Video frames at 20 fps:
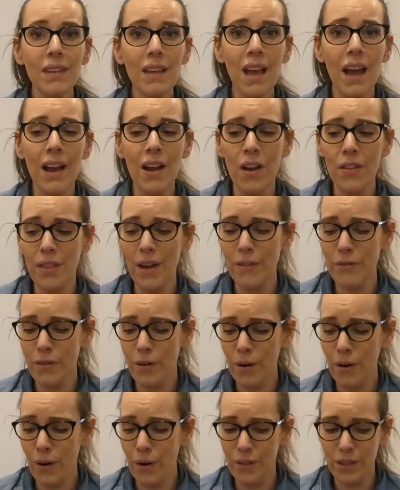I got that
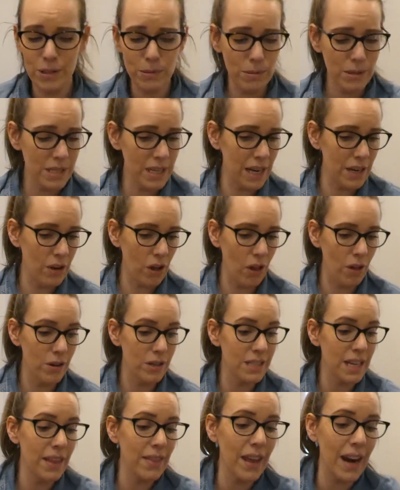for her. This was $10.
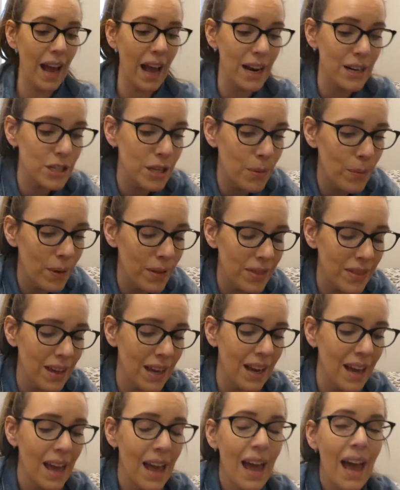And then actually one
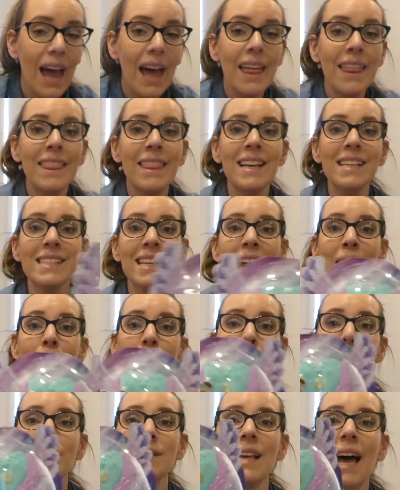thing, this came
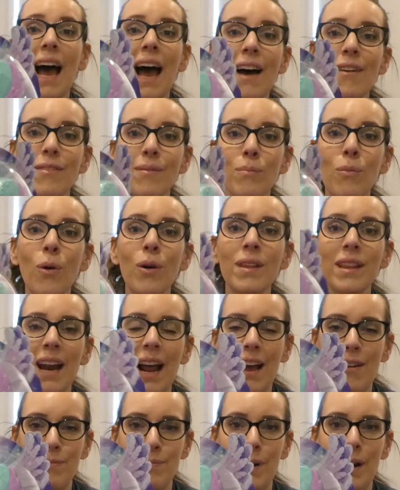up as more than
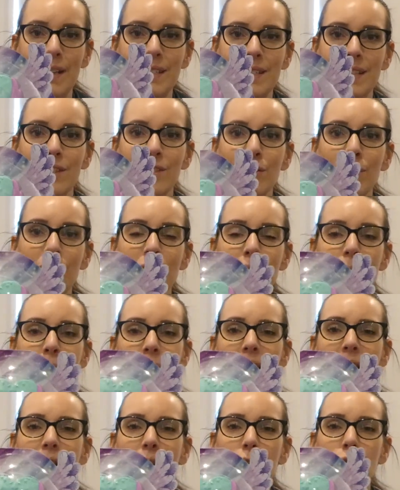half price. So this
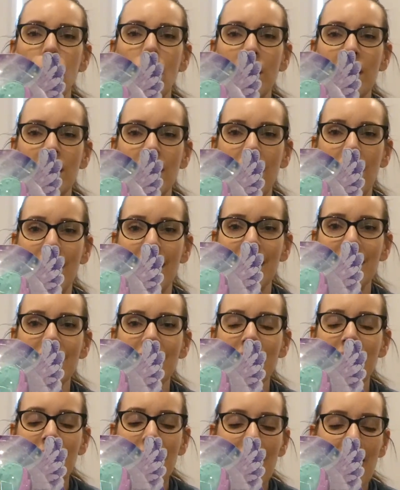was, I think, $29,
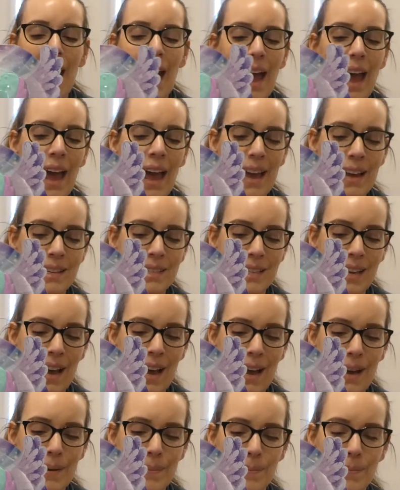and
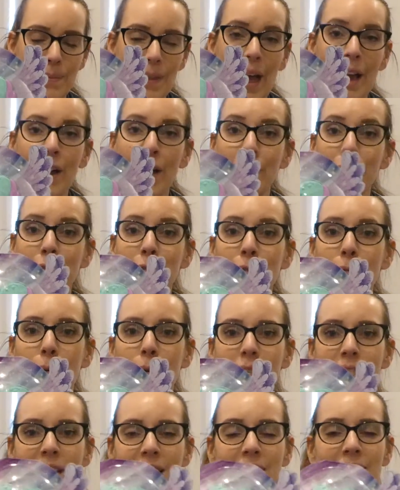I got it
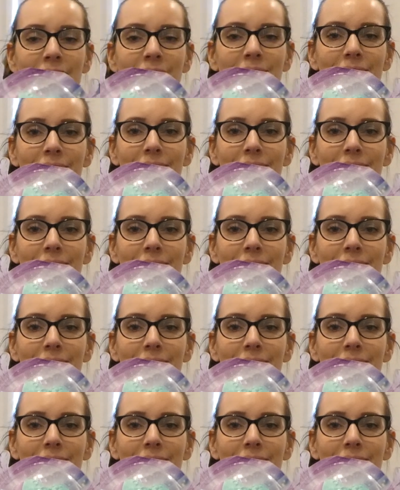for $14.